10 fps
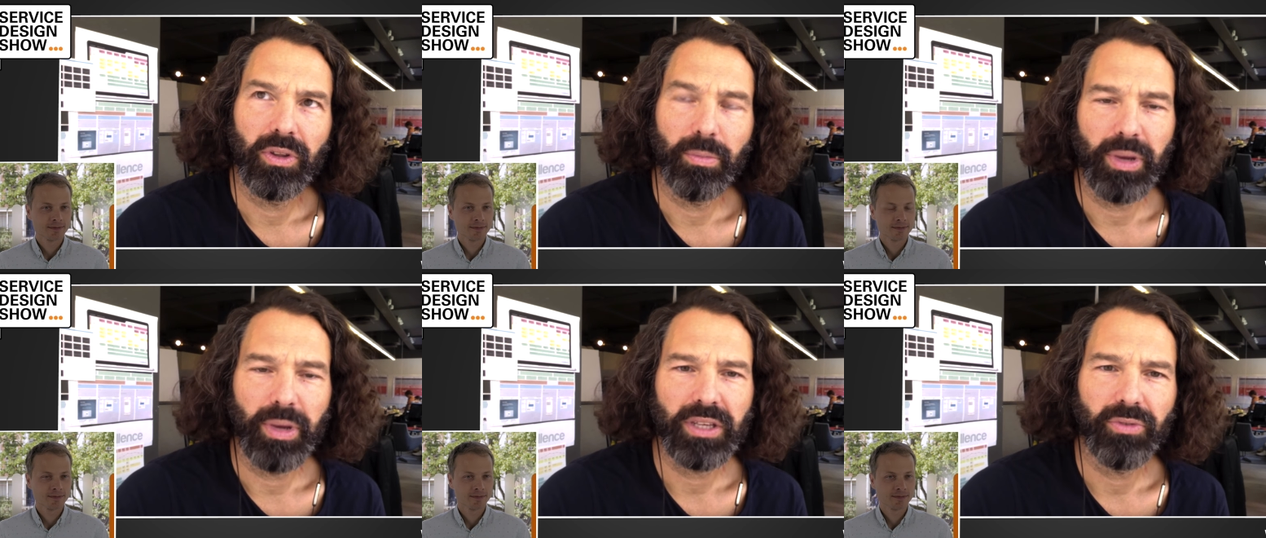Speaker 1: the
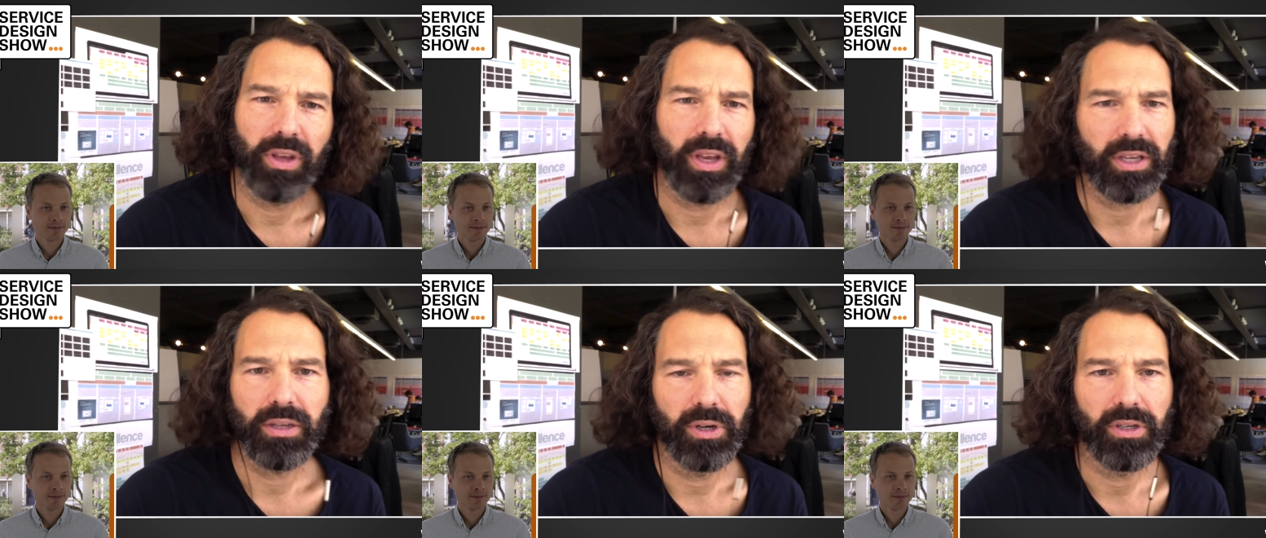best for the
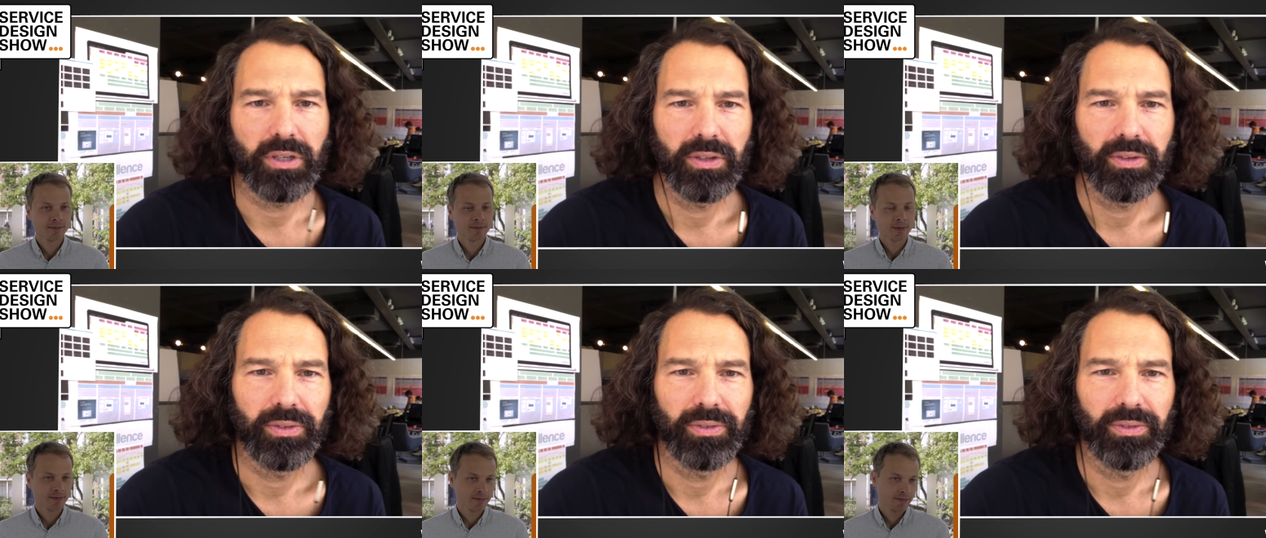customers.
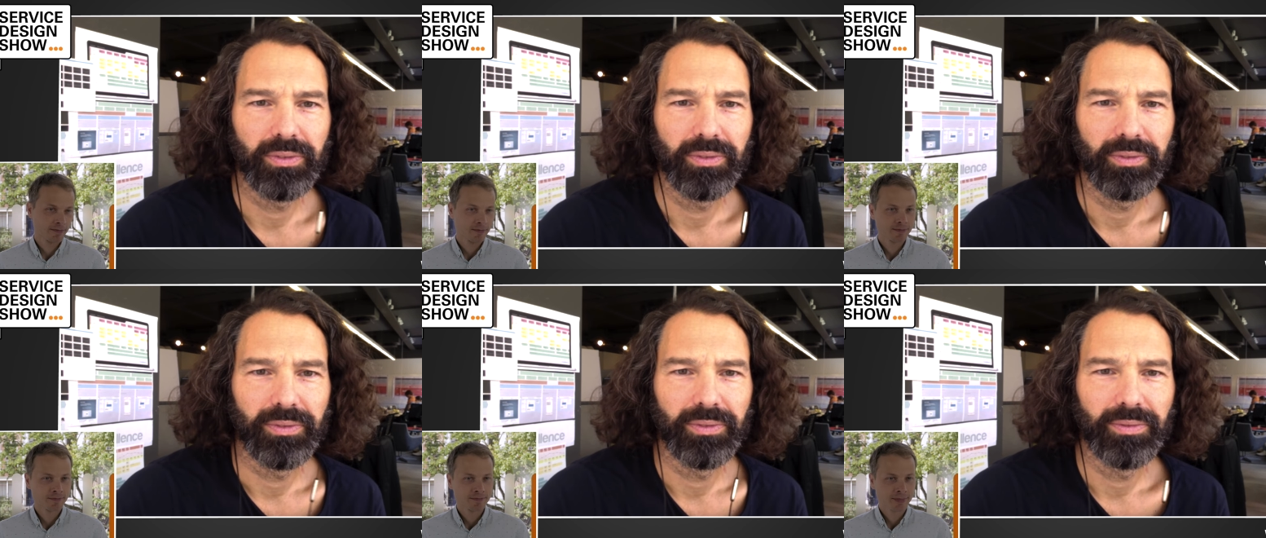
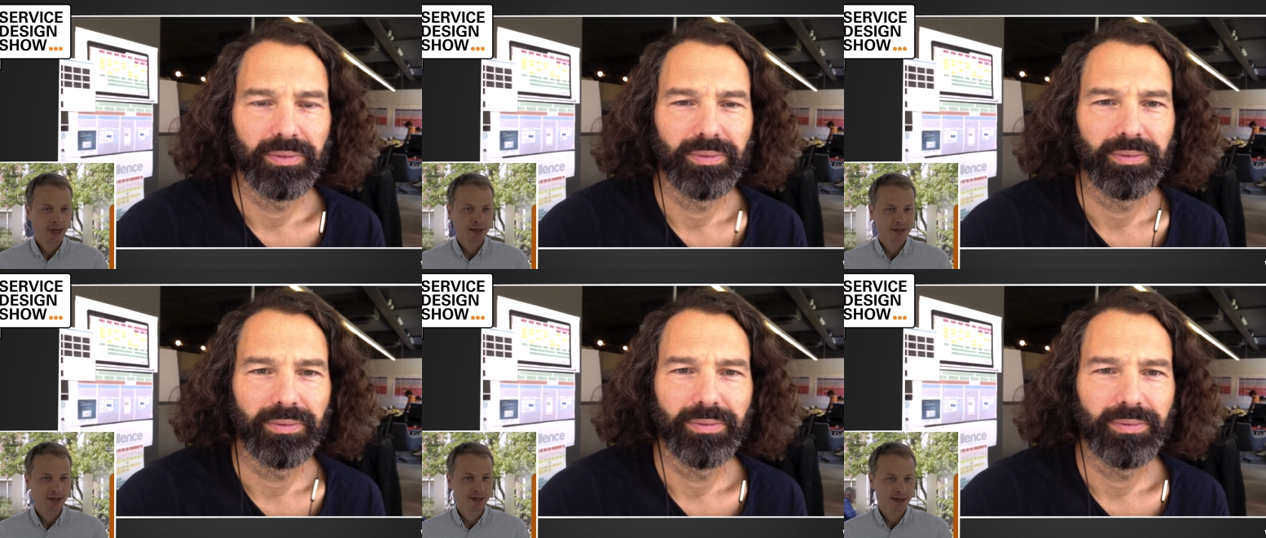
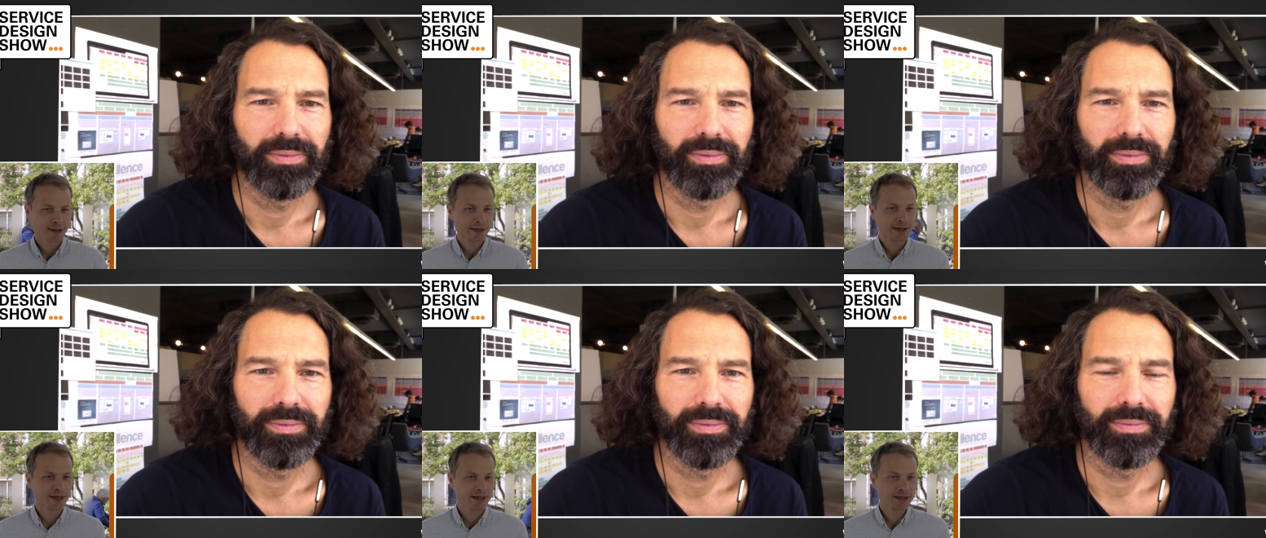So
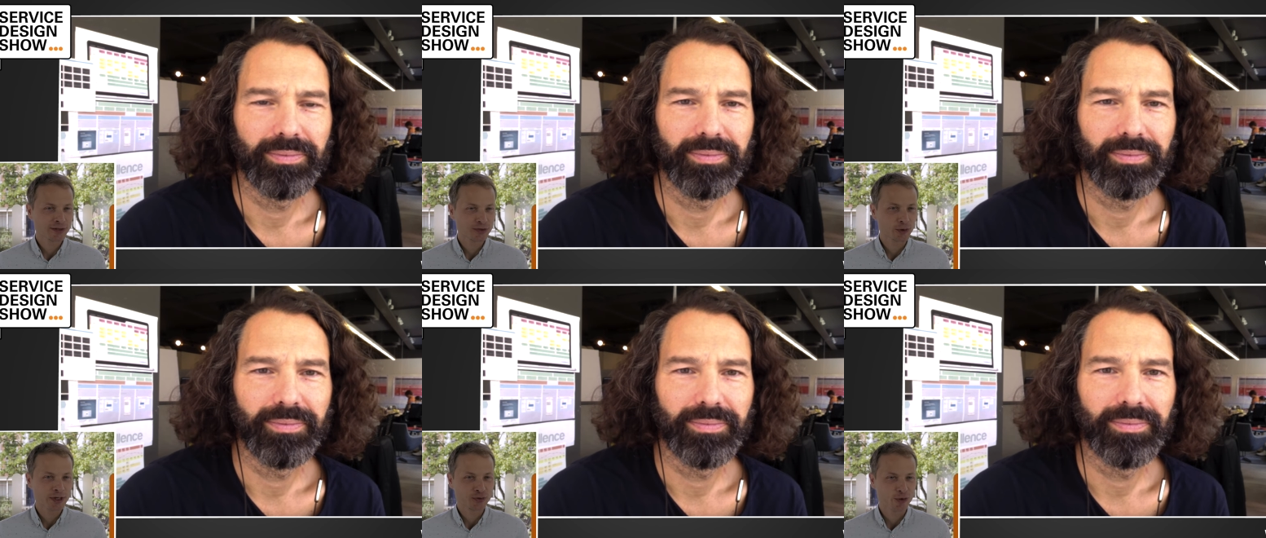
Speaker 2: it's a
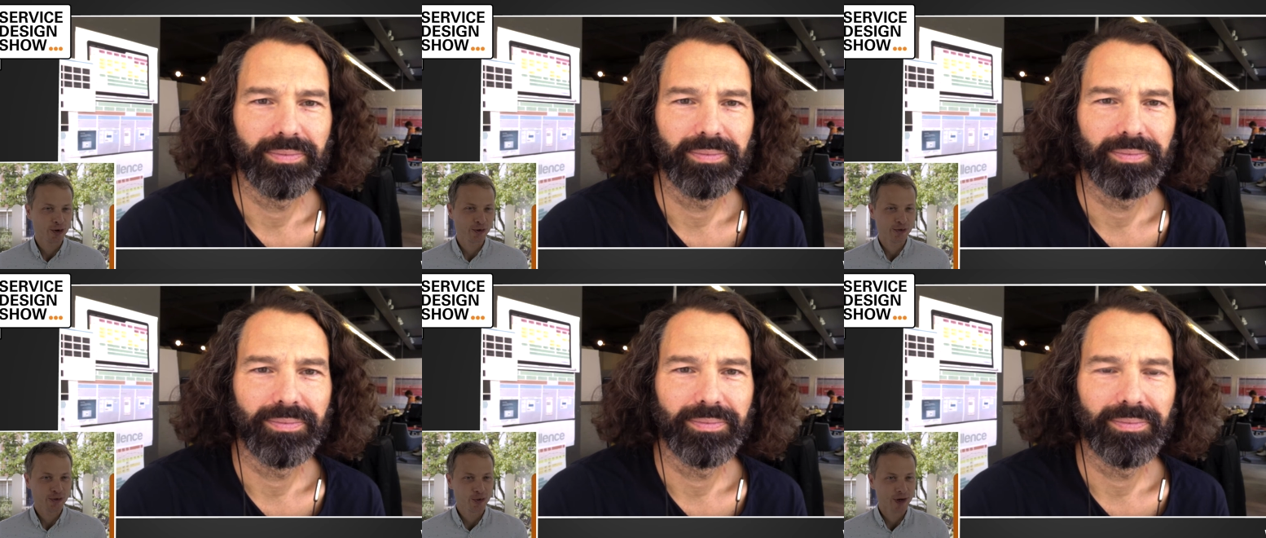strange
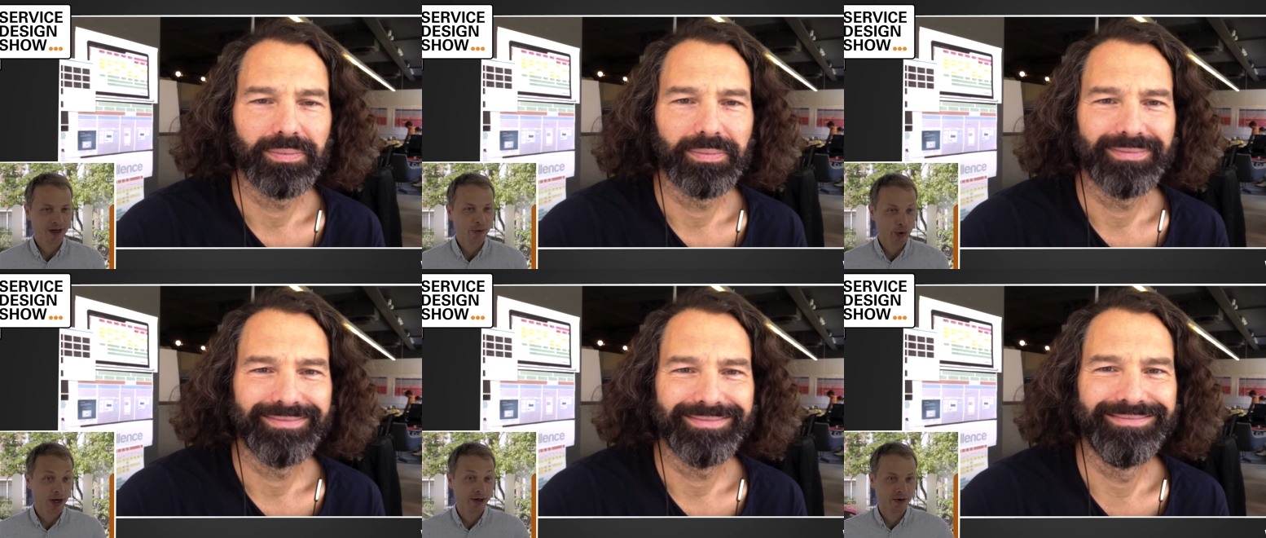world we,
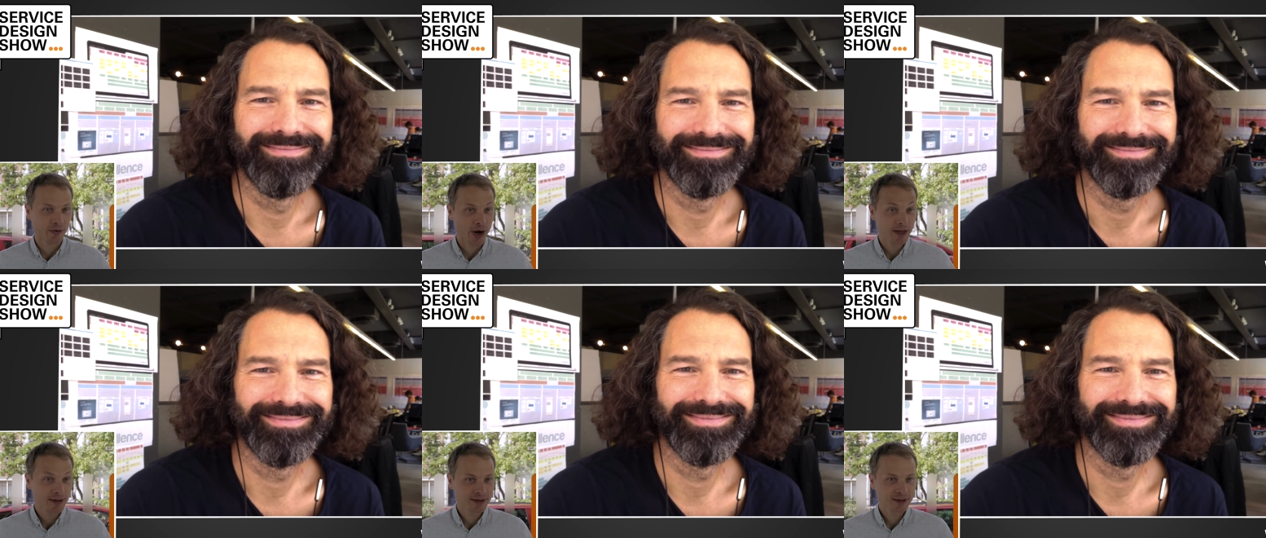we live in,
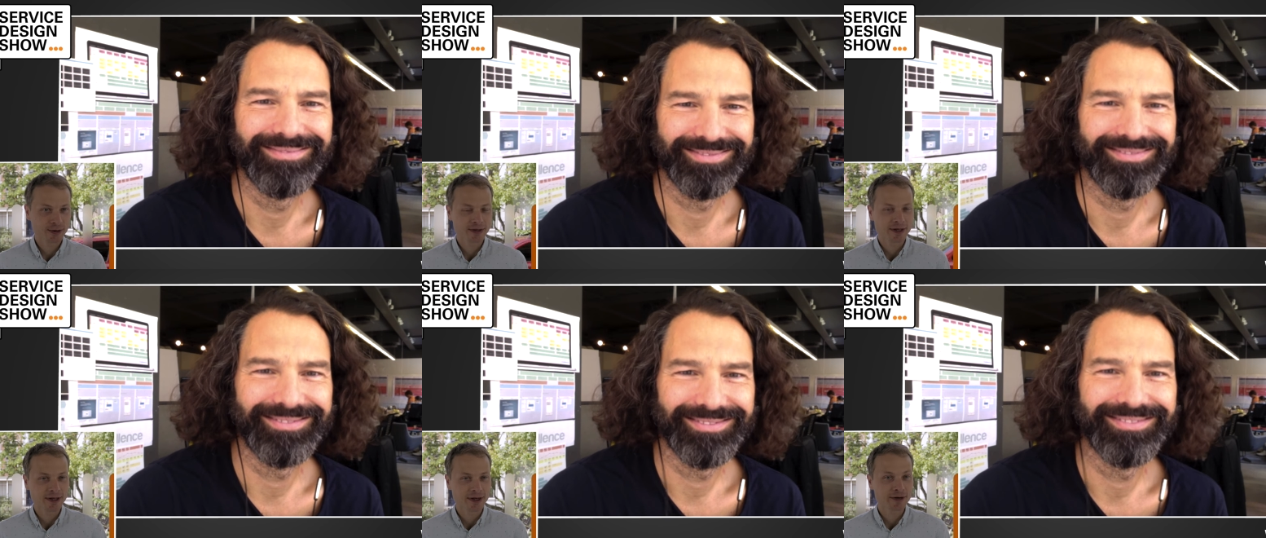right? So
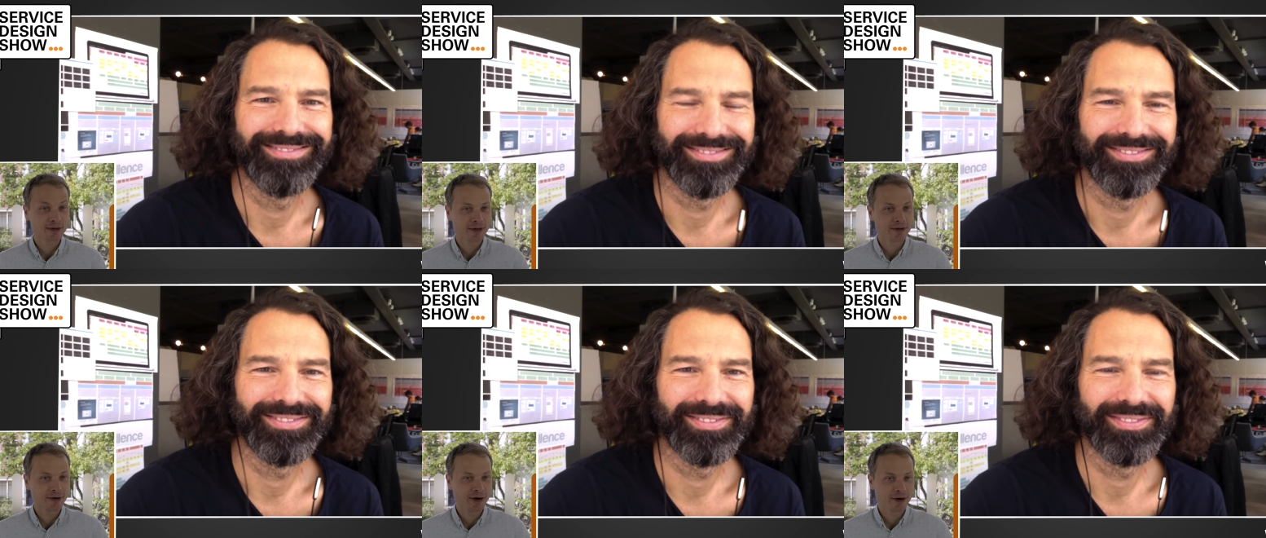there,
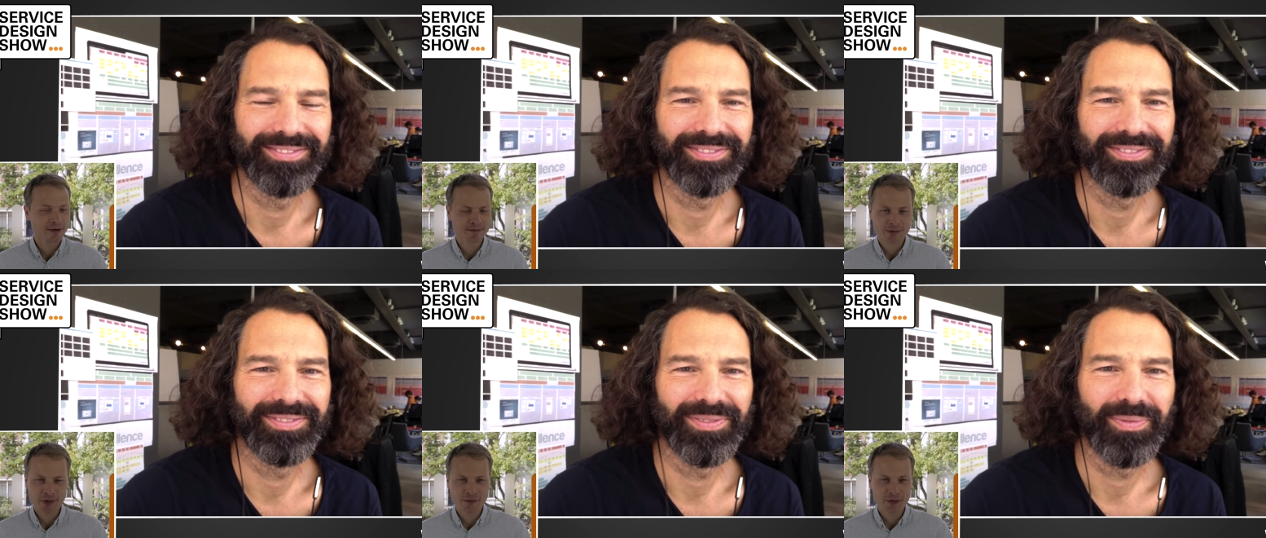there, there, are,
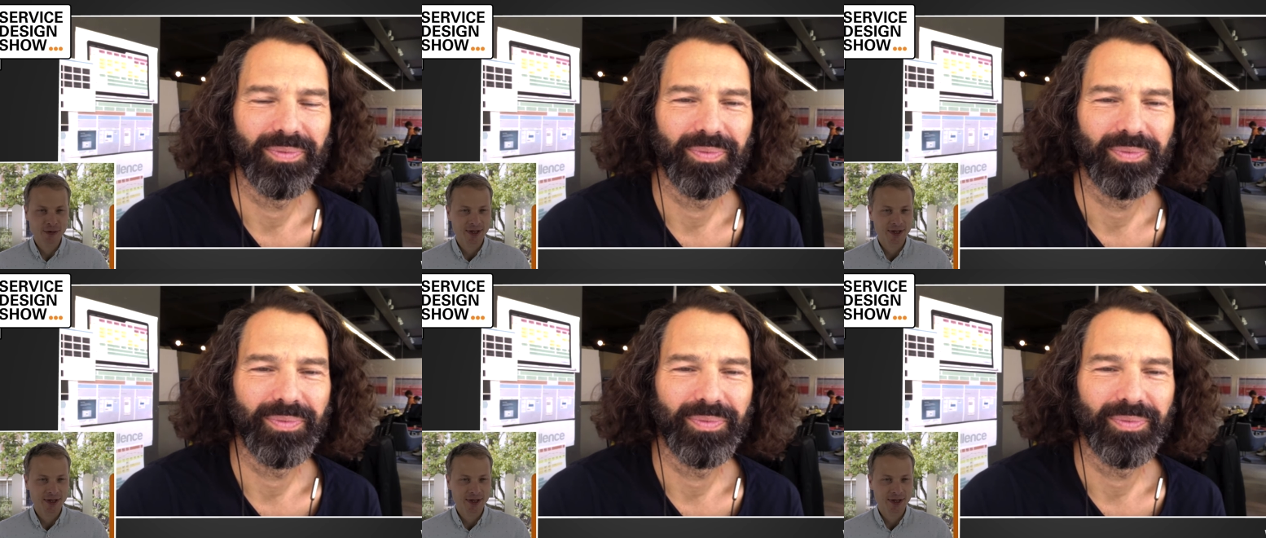there are a few